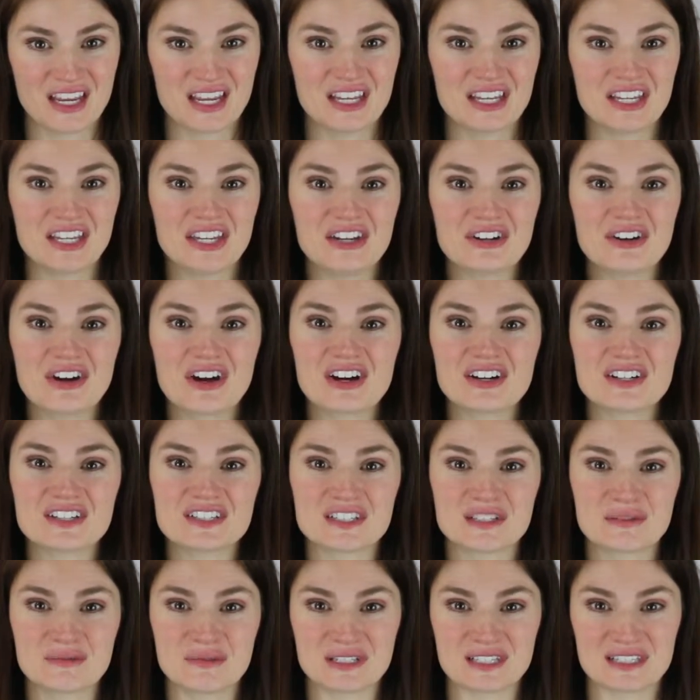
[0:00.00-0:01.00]
Here are
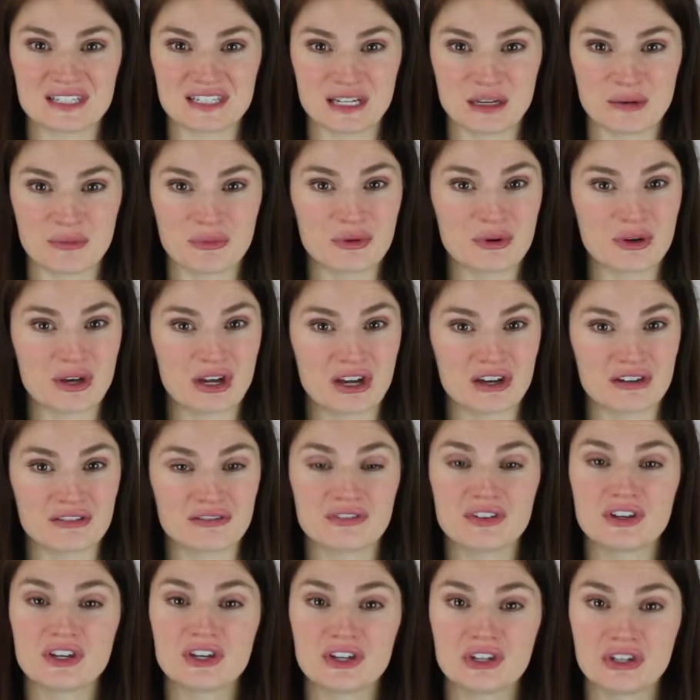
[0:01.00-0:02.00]
some examples of
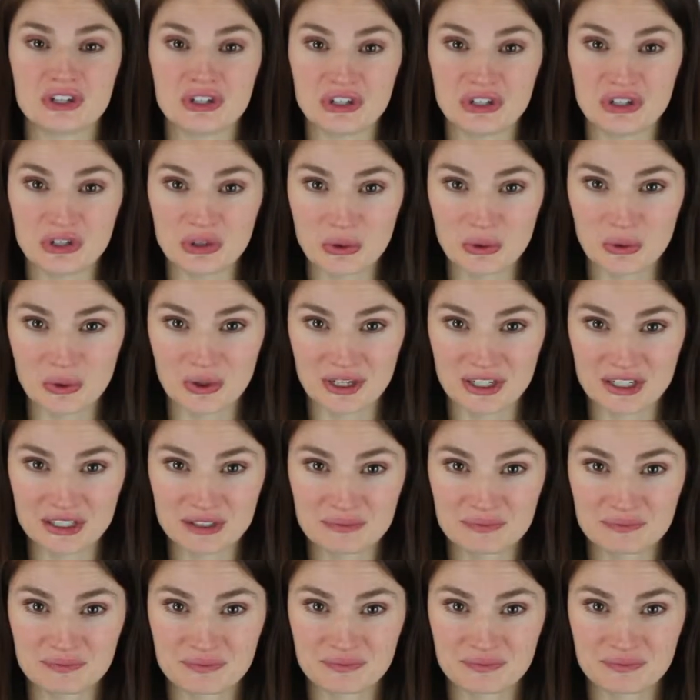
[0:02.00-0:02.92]
your.